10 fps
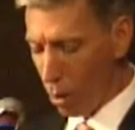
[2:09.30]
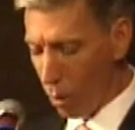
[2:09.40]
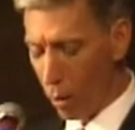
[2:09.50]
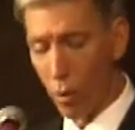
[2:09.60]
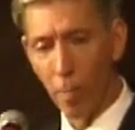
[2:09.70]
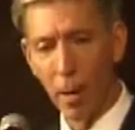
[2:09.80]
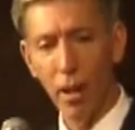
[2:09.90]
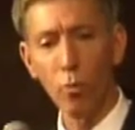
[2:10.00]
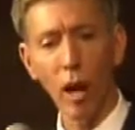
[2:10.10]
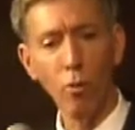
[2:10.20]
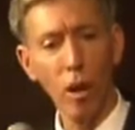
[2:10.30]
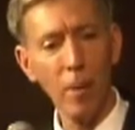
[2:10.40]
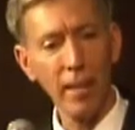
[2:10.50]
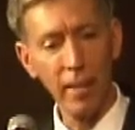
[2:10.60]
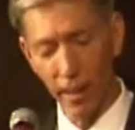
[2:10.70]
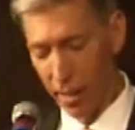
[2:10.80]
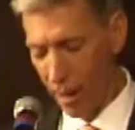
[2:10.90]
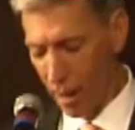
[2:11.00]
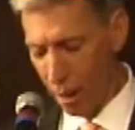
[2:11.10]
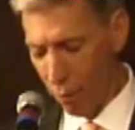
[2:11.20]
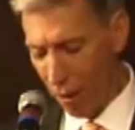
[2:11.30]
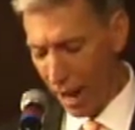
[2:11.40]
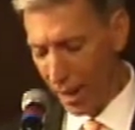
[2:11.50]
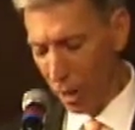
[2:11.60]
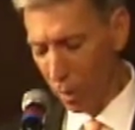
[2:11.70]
Red ribbon, faded